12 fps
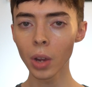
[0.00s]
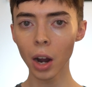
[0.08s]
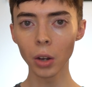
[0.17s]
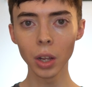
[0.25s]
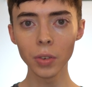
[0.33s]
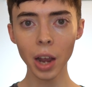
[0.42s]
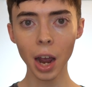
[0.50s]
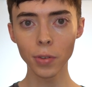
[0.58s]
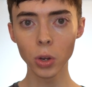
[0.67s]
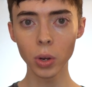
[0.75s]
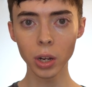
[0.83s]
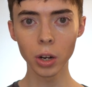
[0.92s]
I'd love to have
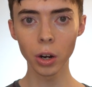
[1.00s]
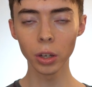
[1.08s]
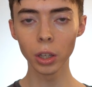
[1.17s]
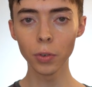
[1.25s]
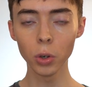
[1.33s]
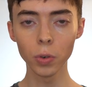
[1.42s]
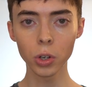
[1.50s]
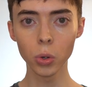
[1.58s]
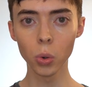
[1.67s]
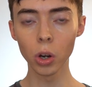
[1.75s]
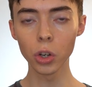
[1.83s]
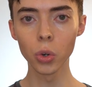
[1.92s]
you here. I'd love you
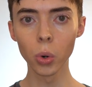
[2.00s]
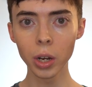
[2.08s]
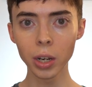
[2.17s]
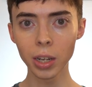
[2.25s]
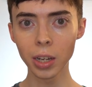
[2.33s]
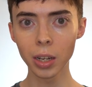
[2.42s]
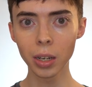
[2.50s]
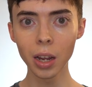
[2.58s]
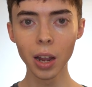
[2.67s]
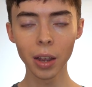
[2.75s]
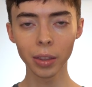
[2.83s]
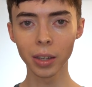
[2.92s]
to join in
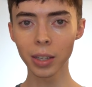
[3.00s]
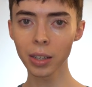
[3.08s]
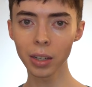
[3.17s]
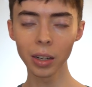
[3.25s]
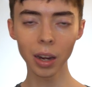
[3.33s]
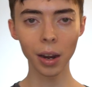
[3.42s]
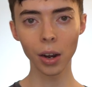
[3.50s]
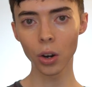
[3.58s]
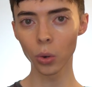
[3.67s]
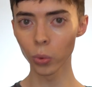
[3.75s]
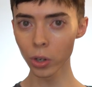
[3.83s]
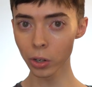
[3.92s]
this
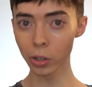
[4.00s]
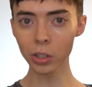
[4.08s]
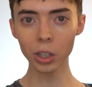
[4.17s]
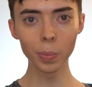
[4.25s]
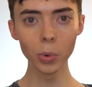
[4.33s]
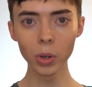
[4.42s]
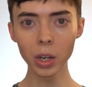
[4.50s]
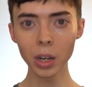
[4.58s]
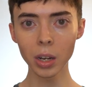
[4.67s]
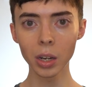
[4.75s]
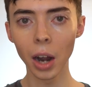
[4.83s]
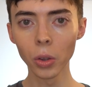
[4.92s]
skincare research
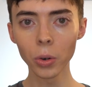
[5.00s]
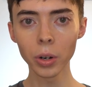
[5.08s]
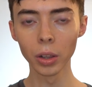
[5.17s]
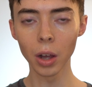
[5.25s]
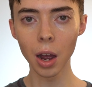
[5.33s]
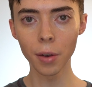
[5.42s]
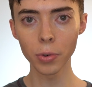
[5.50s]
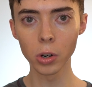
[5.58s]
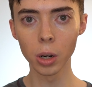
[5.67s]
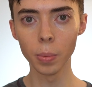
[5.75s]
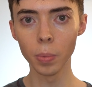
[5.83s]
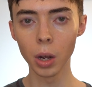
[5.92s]
community. I learn a lot
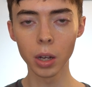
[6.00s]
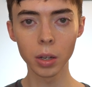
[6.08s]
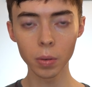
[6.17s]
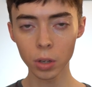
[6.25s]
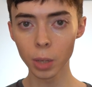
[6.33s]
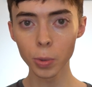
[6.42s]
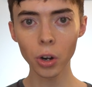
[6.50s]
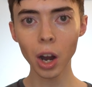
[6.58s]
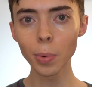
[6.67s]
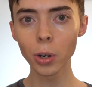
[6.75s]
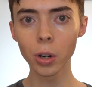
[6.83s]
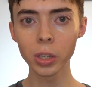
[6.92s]
from
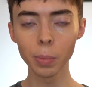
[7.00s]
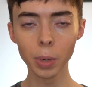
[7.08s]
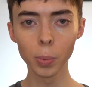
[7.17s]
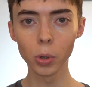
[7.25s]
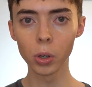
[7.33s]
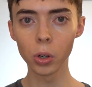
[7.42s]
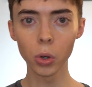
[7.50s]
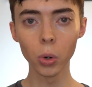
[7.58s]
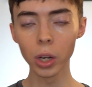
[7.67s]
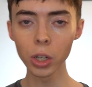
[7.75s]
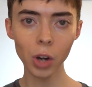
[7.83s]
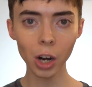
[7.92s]
subscribers and people who
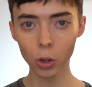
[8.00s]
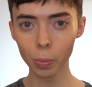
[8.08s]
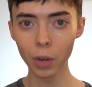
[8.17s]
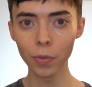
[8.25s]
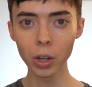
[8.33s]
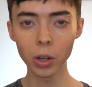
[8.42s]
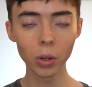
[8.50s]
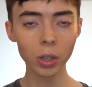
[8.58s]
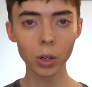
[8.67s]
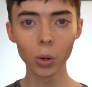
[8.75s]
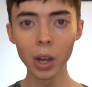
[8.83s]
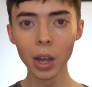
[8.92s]
interact with my videos,
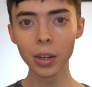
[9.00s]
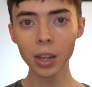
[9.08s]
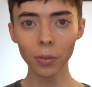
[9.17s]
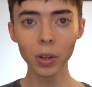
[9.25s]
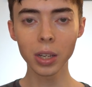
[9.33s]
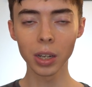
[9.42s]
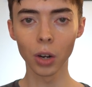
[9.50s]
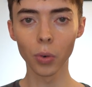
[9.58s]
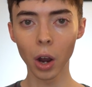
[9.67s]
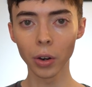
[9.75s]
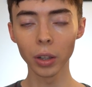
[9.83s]
so definitely stick around.